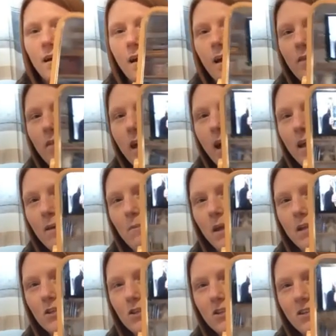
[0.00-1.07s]
And that
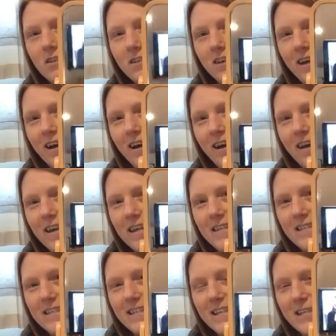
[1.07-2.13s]
image
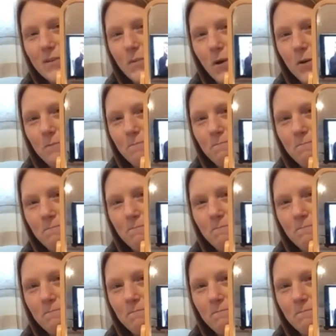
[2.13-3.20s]
is this one.
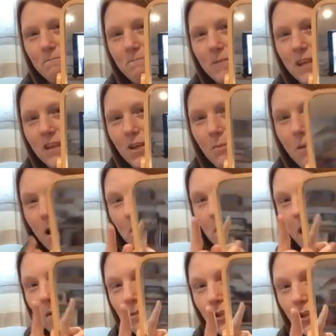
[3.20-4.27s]
You might
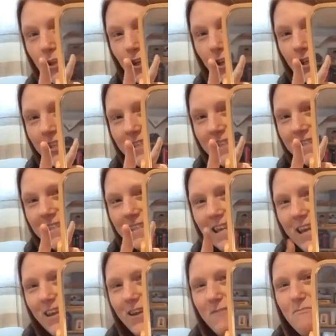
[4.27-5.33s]
be able to just
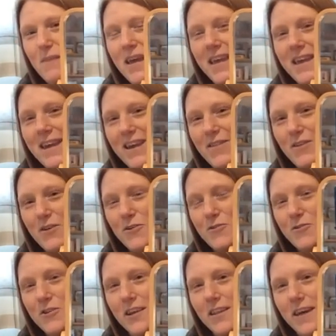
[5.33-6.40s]
see me in the
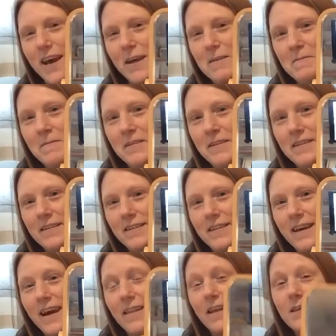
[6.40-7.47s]
corner there.
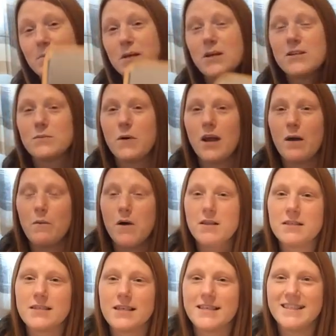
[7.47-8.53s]
And that's because what I
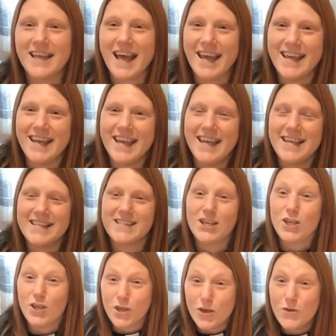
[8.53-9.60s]
want to say
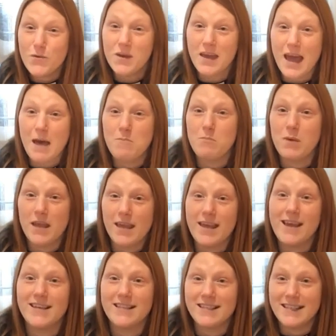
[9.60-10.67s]
is you can be
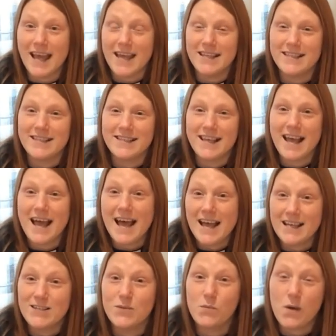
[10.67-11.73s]
a saint
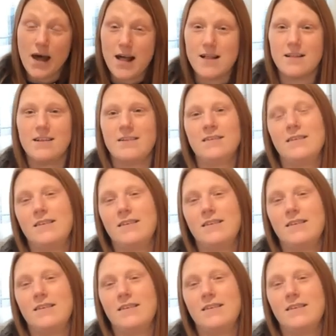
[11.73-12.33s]
as well.